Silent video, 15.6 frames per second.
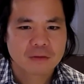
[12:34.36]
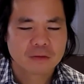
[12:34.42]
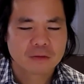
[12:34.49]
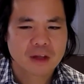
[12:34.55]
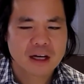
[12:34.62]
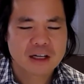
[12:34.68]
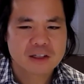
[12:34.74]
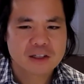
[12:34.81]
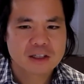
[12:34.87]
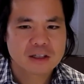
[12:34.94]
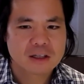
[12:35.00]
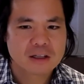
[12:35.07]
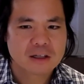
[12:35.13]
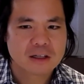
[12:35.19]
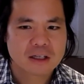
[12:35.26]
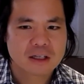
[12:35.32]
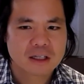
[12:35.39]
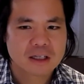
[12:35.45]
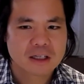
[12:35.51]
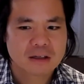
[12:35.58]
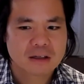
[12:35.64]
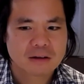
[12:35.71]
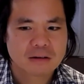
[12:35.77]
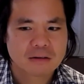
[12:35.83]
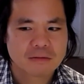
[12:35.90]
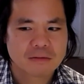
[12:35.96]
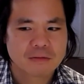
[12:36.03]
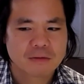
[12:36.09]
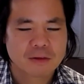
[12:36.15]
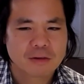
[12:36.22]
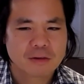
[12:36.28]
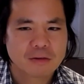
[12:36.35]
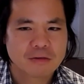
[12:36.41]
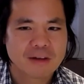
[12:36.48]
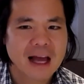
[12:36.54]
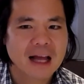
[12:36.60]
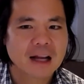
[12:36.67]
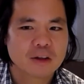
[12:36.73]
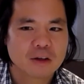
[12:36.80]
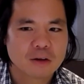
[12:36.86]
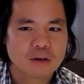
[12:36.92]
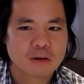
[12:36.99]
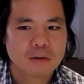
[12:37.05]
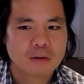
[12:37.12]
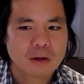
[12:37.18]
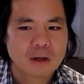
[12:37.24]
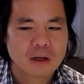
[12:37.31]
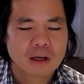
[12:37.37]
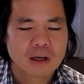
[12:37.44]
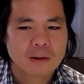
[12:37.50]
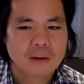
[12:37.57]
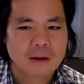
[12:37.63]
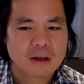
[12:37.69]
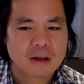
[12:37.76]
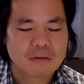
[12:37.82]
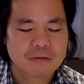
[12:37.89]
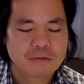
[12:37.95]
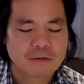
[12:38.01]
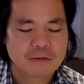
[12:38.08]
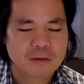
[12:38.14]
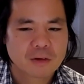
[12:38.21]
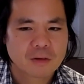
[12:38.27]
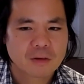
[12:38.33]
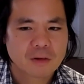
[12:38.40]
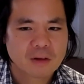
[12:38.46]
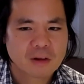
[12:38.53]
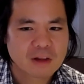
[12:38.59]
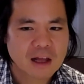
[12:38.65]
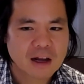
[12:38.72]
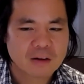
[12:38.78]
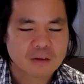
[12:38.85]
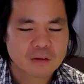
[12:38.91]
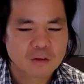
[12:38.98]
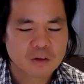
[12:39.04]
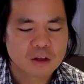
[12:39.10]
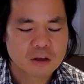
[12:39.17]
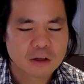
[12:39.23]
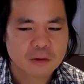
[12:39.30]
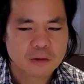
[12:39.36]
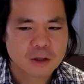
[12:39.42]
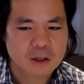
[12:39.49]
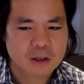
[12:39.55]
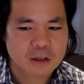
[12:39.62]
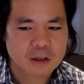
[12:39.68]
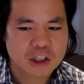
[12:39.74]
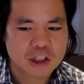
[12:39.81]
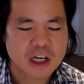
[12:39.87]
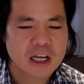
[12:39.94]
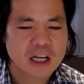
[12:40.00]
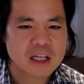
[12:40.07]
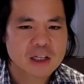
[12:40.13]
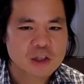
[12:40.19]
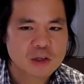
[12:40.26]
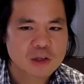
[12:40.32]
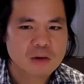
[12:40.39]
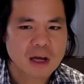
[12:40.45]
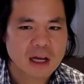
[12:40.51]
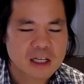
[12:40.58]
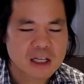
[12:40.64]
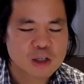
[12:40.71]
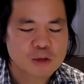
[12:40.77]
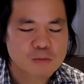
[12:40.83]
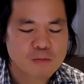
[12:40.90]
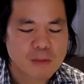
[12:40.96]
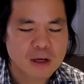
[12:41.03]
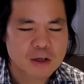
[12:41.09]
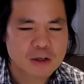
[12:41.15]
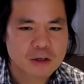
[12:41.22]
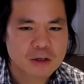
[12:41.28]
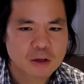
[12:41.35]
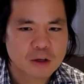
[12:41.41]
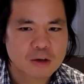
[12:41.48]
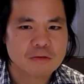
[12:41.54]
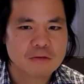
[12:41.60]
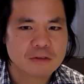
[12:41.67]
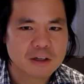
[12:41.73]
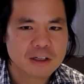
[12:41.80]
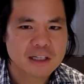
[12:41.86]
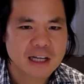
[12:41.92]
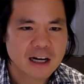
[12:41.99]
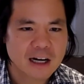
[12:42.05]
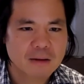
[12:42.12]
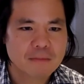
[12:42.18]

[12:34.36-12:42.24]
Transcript: that is the value if that the shares is meant to convert at a